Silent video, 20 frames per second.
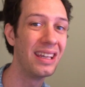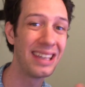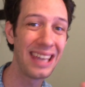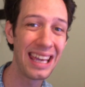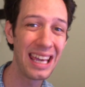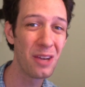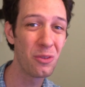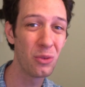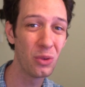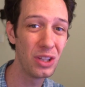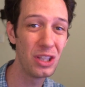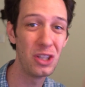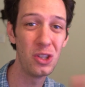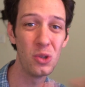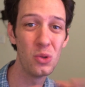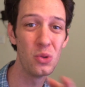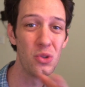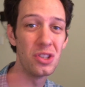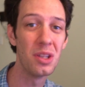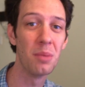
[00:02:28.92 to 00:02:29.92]
can't really
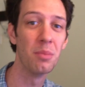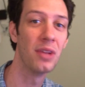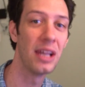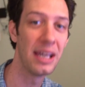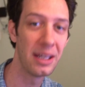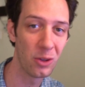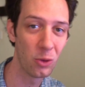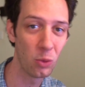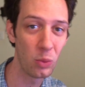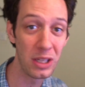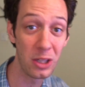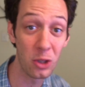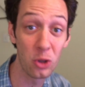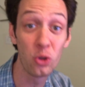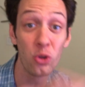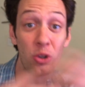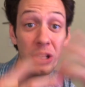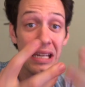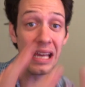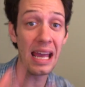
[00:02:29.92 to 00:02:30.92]
use them later. We
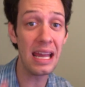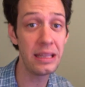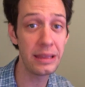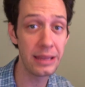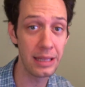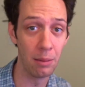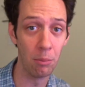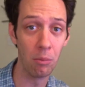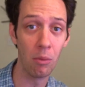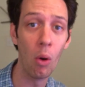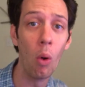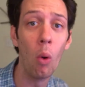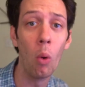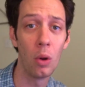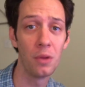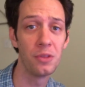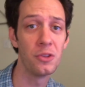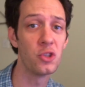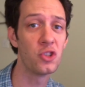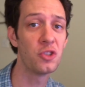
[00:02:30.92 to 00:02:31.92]
create them
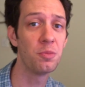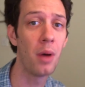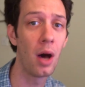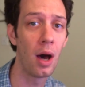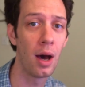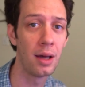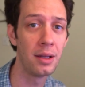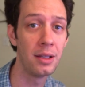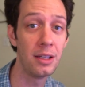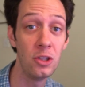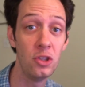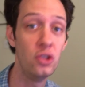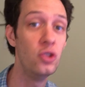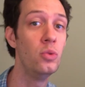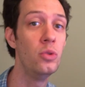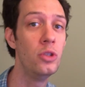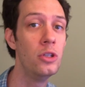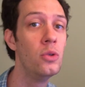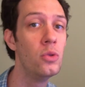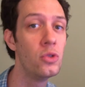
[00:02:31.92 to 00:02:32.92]
on the spot and you
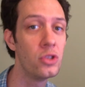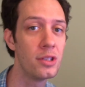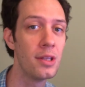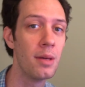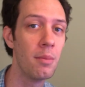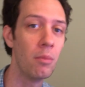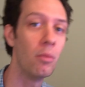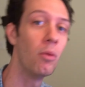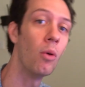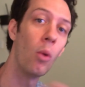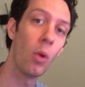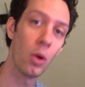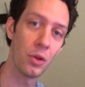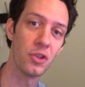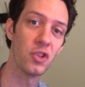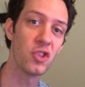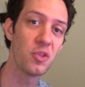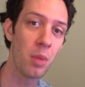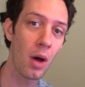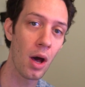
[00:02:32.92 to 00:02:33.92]
use them on
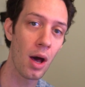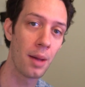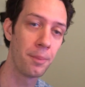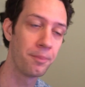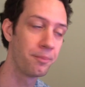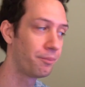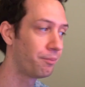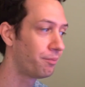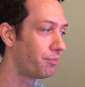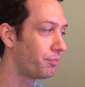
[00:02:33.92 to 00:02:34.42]
the spot.